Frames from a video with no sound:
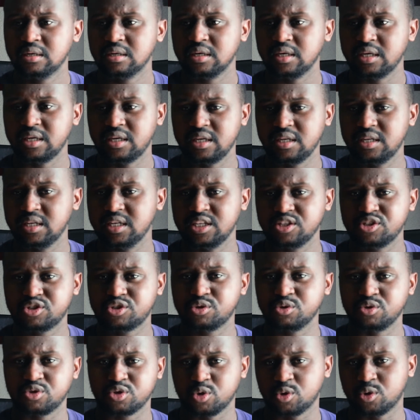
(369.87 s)
he needs
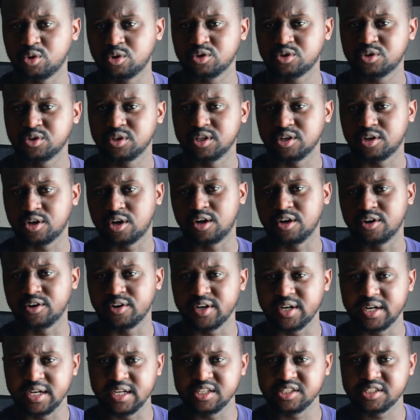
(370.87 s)
to talk to the
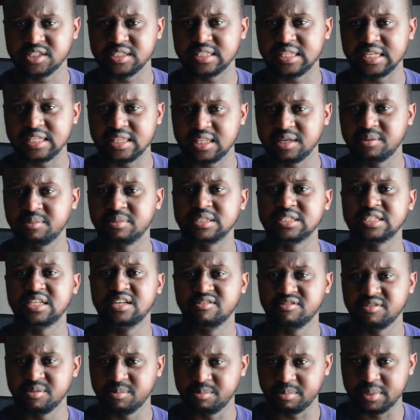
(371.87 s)
congregation that they must
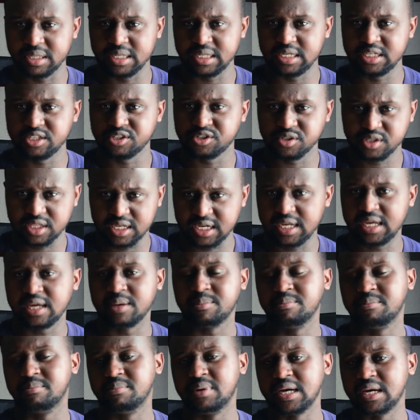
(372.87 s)
give him money so that he
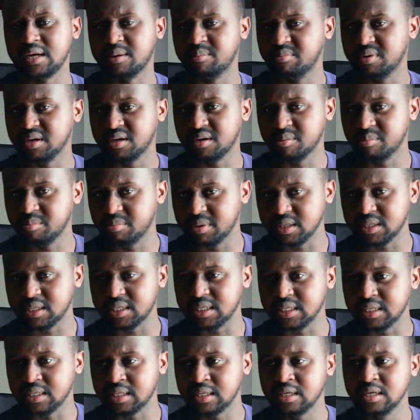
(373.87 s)
can buy a bigger
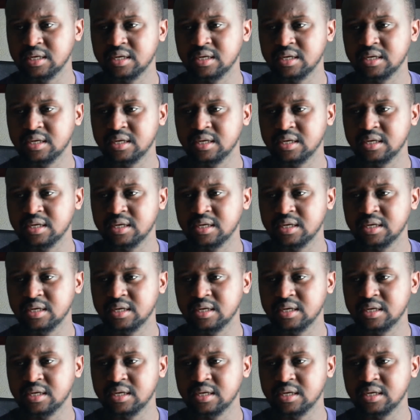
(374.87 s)
building.